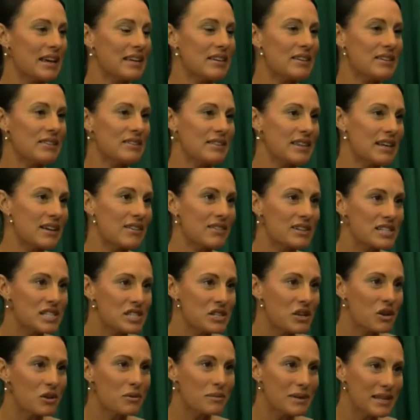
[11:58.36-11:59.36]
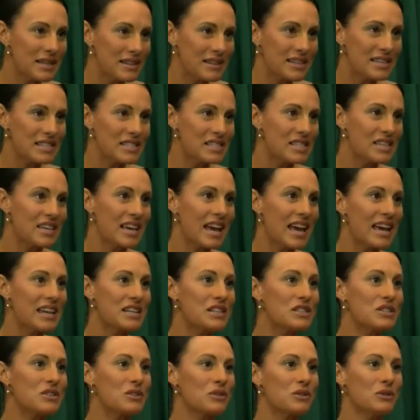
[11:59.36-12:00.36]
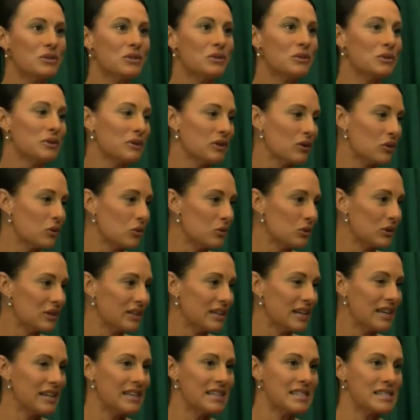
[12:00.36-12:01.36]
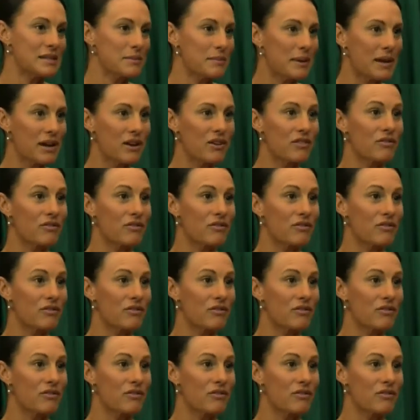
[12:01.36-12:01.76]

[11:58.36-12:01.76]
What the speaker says: There are so many things you can do. All you need is a pair of